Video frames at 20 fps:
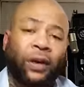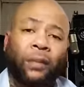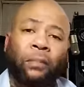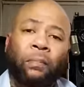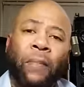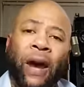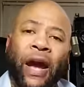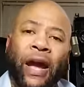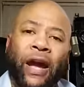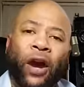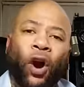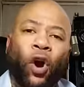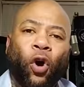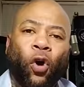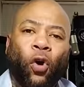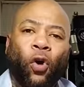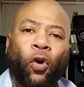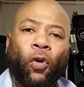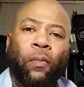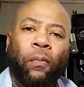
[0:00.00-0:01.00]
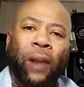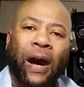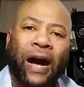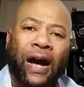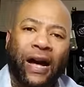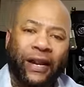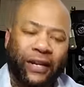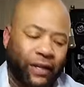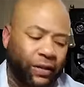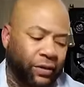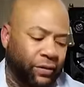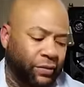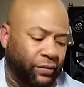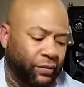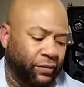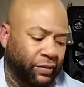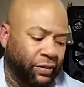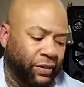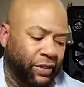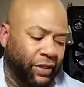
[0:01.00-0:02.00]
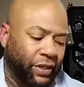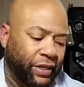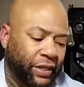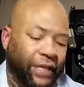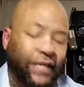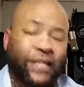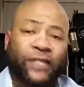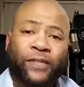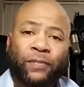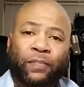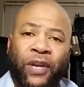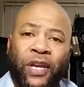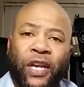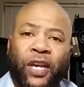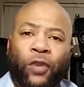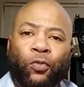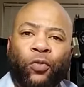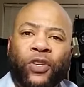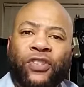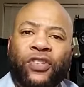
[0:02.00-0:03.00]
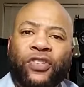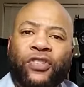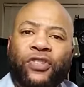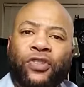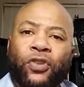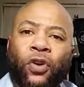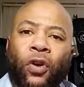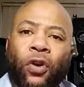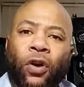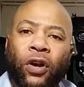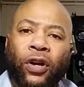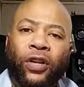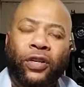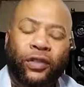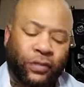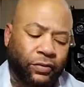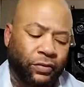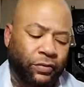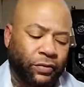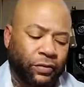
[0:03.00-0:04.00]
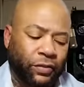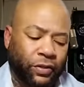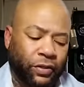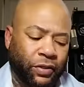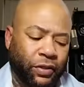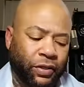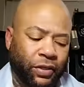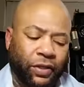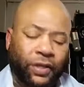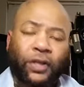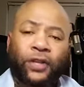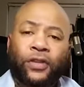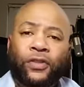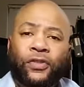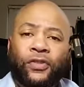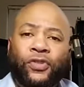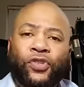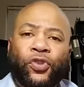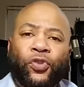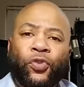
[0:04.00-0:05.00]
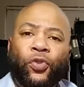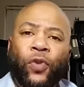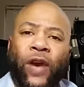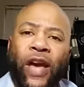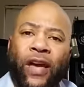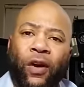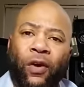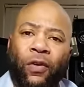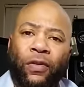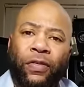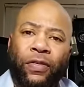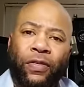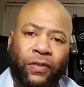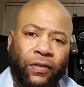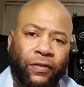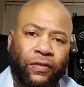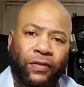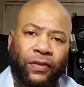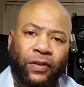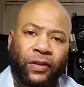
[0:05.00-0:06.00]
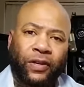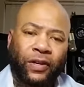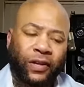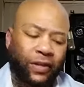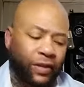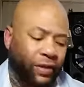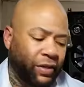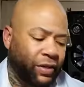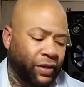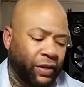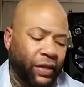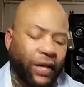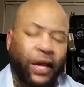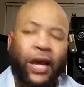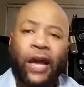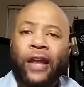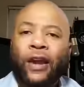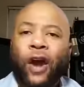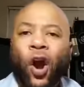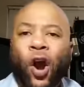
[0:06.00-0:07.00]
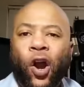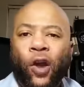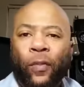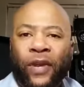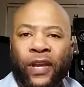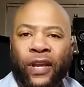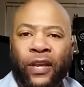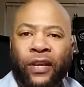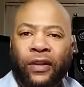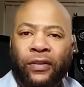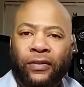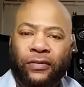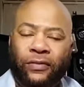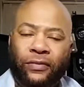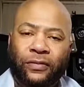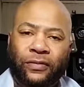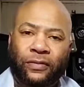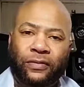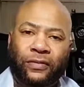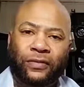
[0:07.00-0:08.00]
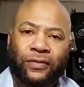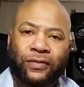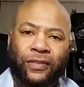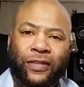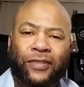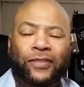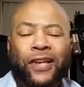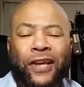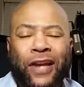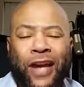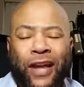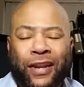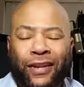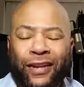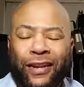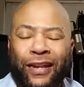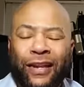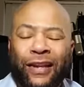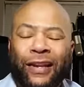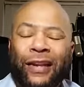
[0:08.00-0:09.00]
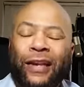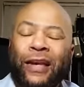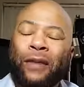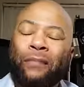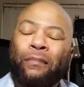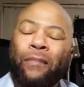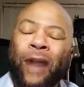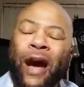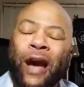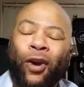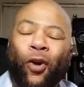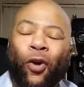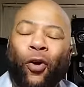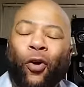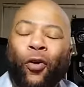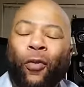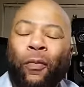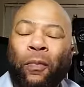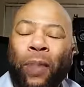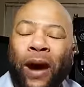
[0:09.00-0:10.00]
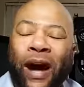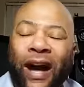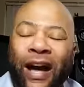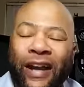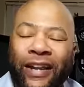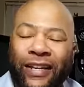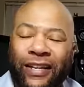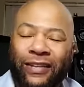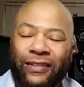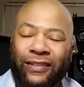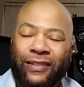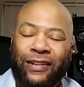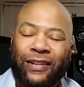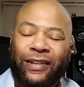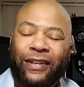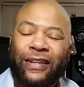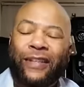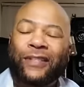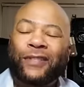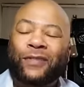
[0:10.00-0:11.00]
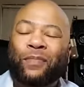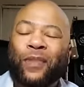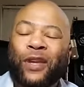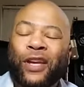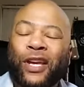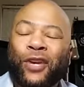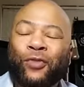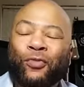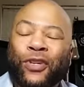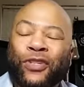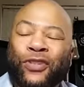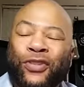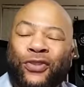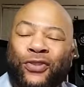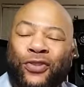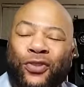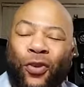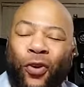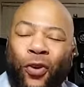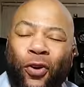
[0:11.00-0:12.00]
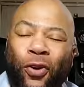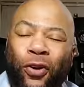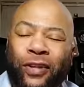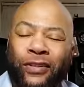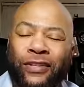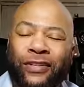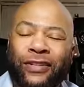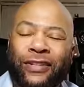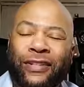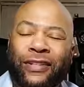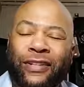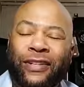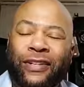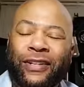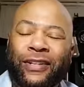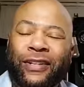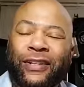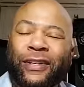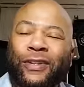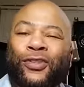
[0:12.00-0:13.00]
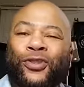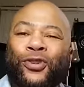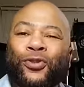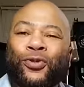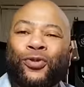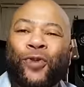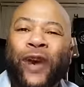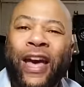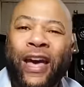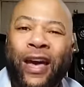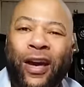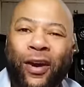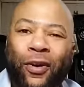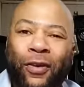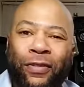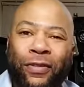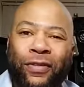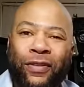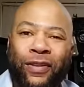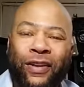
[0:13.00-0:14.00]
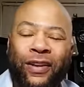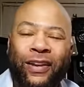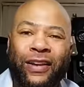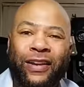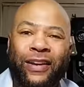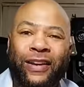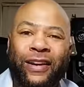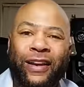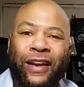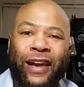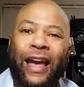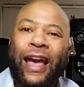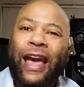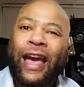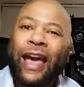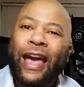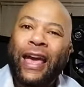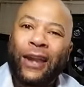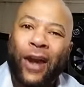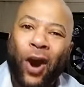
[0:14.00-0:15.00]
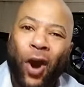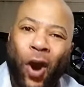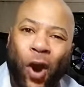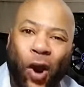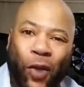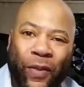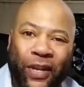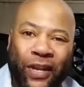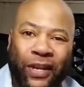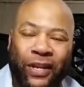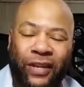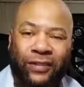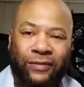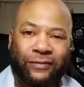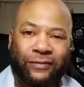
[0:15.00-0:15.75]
My whole body is being restored to health and harmony. Let's say that again. My whole body is being restored to health and harmony.